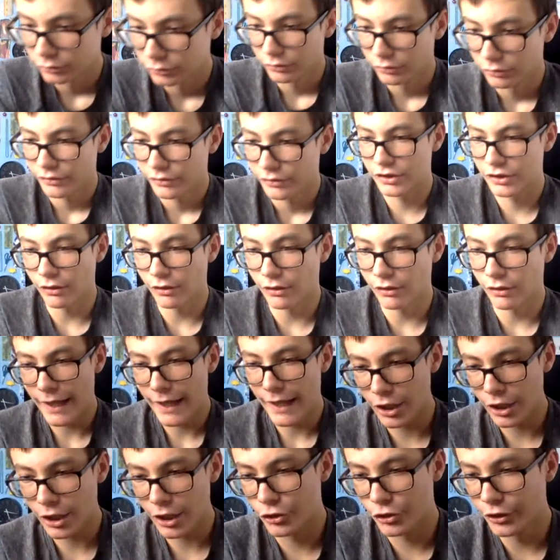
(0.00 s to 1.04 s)
So I had
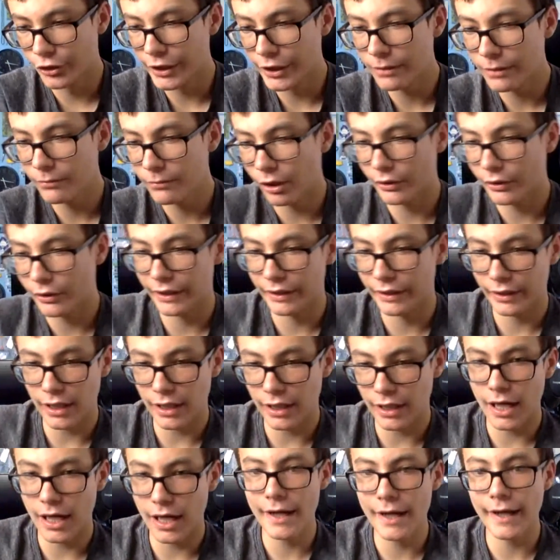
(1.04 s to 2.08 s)
a dream. Okay,
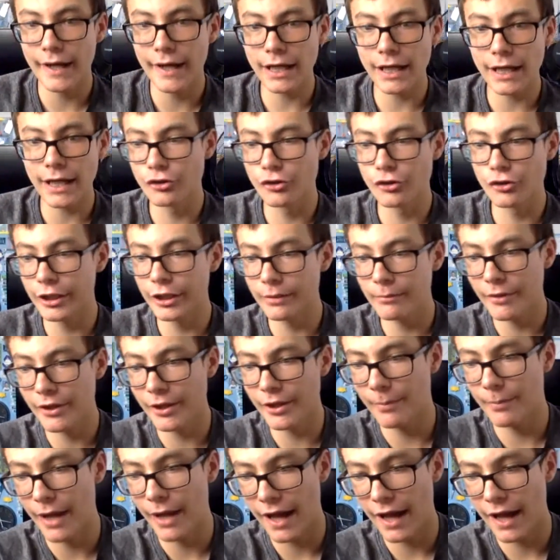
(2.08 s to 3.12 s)
I had a dream in the
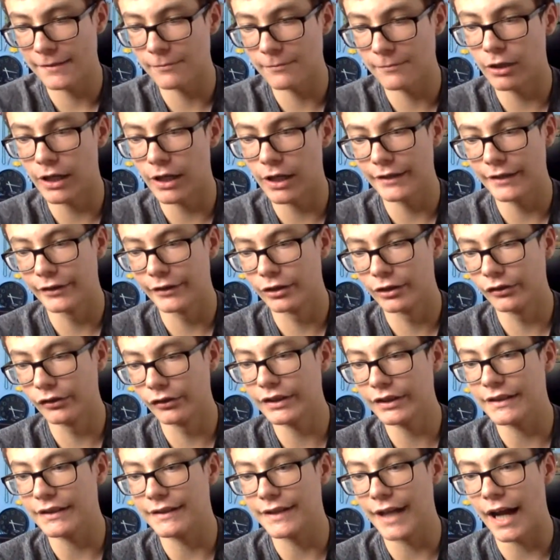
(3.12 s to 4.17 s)
past where I
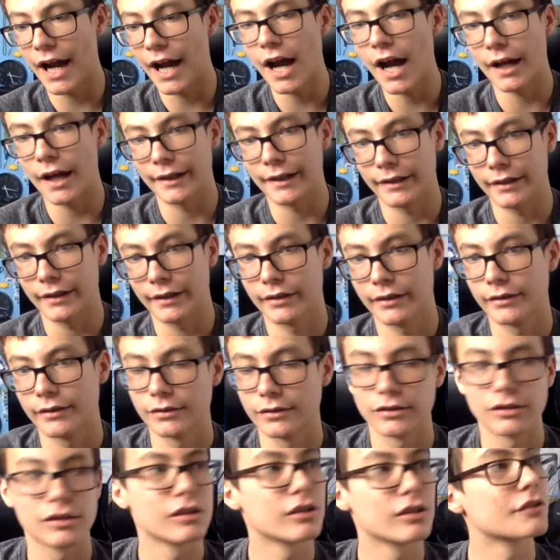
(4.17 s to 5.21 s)
literally died.
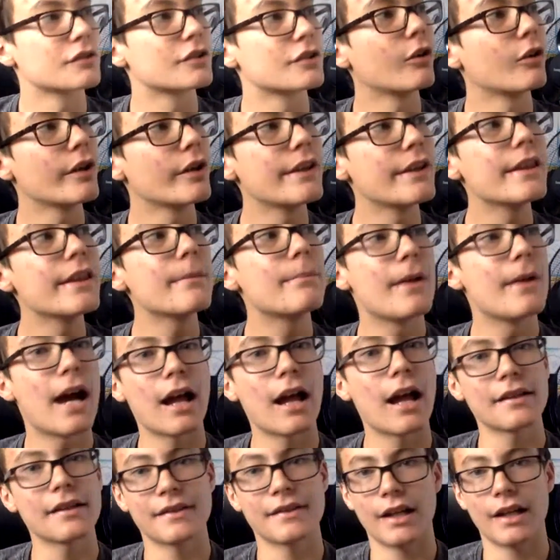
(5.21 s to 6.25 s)
So in the
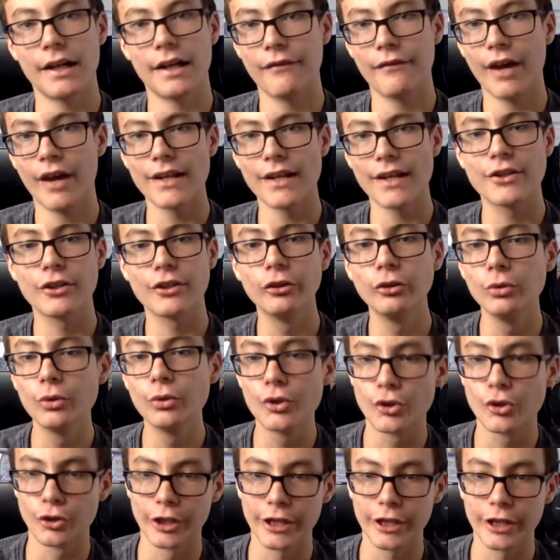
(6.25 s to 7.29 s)
past, I've had two
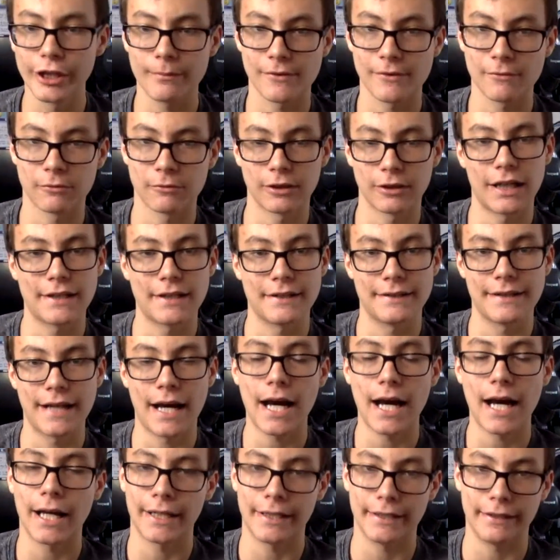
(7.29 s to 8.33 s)
dreams where I
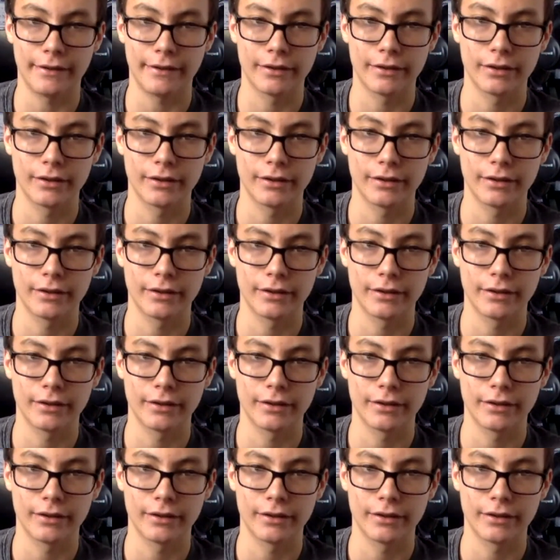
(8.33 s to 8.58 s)
died.